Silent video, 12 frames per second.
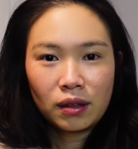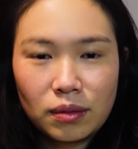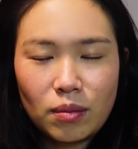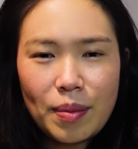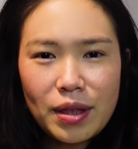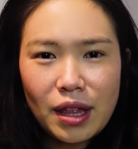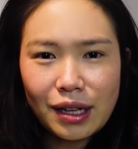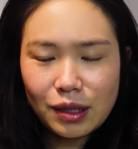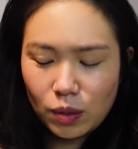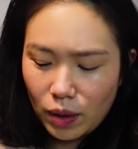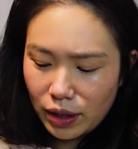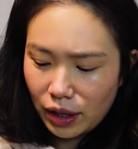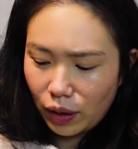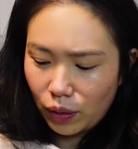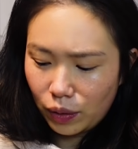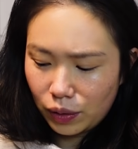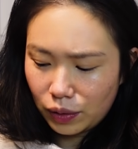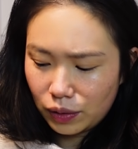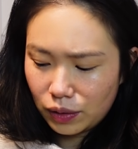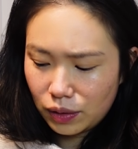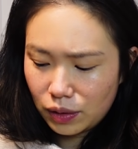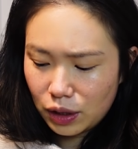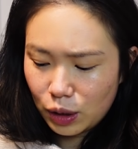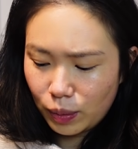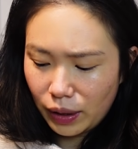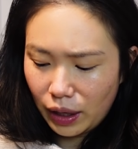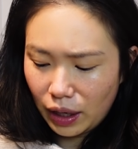Maybe that's why they're called spring